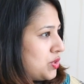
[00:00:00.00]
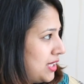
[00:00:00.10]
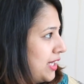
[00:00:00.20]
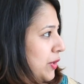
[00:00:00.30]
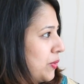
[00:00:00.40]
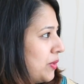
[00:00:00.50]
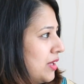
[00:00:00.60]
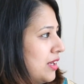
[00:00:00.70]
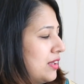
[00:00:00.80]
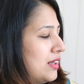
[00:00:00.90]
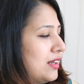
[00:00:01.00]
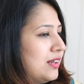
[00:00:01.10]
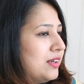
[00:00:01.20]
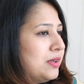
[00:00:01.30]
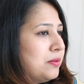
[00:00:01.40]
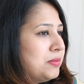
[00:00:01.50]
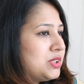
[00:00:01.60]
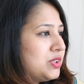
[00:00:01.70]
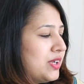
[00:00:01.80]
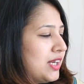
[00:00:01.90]
CEO,
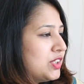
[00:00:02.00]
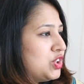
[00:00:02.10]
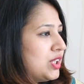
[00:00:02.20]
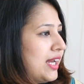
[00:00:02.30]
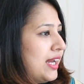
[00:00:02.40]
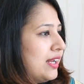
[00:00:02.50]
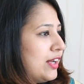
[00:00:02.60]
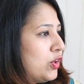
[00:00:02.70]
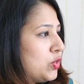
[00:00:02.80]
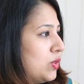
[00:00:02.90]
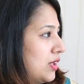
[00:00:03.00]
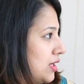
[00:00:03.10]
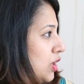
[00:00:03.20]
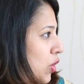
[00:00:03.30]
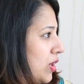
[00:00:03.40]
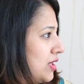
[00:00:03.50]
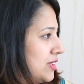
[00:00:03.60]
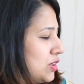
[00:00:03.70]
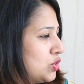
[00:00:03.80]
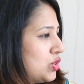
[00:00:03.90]
Mr. Raj, and I got to learn a lot. He
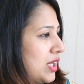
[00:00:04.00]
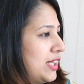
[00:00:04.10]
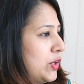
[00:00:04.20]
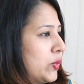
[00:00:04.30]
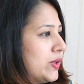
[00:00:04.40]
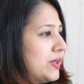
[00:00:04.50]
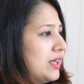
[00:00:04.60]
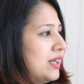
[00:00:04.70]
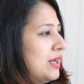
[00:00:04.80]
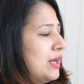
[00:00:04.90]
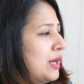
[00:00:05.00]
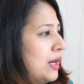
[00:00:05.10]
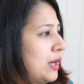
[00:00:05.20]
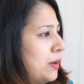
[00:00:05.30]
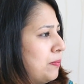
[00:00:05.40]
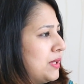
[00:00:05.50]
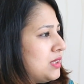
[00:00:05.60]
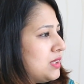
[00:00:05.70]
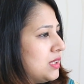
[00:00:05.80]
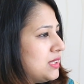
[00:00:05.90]
was a Gujarati owner.
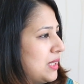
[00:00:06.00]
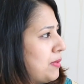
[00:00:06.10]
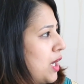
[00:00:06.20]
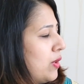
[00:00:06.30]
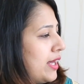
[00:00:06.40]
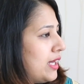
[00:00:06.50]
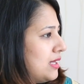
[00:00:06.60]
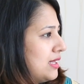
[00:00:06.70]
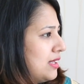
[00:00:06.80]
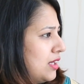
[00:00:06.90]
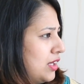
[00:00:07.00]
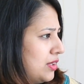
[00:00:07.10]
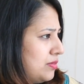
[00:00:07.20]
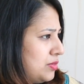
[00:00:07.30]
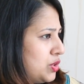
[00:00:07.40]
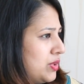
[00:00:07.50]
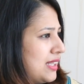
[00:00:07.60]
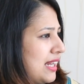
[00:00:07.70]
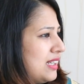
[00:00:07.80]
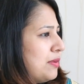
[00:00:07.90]
But somehow, like during
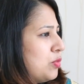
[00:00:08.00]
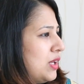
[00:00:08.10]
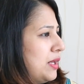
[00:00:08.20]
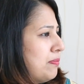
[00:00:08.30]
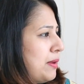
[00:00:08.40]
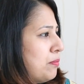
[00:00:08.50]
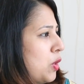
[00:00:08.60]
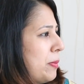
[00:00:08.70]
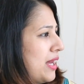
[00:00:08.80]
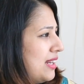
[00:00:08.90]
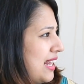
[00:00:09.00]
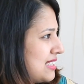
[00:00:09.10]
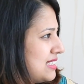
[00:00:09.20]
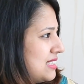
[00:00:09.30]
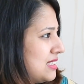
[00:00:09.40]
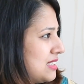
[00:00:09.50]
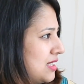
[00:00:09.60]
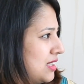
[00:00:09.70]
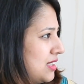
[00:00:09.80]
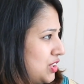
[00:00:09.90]
that time only, my mom had an accident.
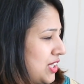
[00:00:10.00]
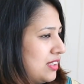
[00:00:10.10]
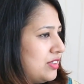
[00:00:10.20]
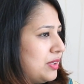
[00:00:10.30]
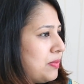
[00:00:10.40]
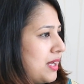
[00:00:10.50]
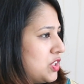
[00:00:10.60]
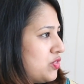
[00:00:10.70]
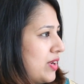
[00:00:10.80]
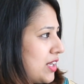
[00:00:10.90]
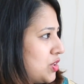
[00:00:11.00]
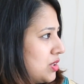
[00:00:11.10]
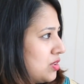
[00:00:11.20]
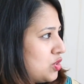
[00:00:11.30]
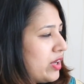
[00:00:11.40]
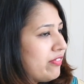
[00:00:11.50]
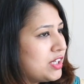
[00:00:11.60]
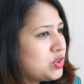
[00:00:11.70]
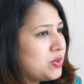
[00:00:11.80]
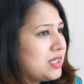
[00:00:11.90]
She had a rib cage fracture, so I
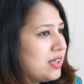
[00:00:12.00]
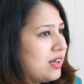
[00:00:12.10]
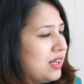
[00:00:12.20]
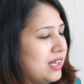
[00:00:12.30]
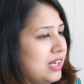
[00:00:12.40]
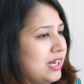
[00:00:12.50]
went to India.